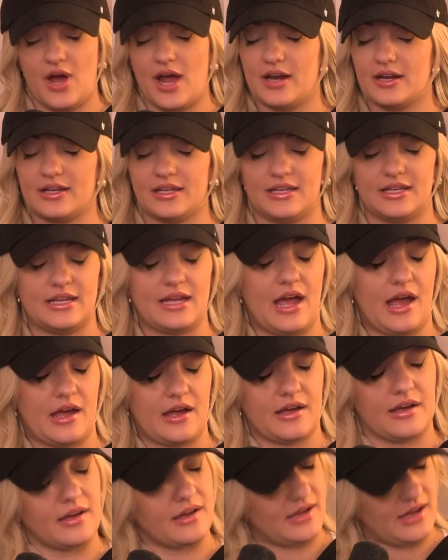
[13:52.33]
I
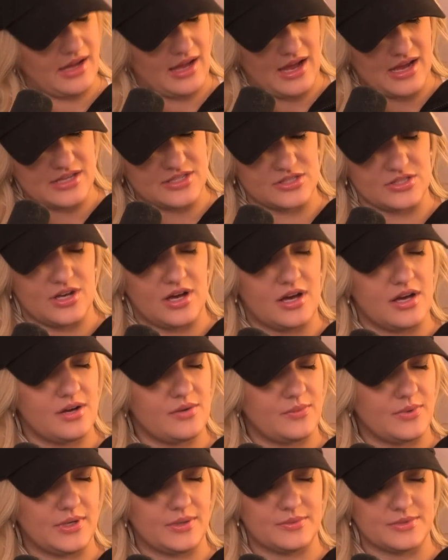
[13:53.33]
saw
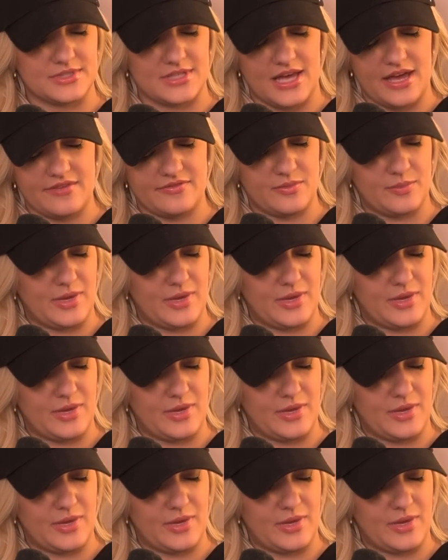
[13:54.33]
it when it was live.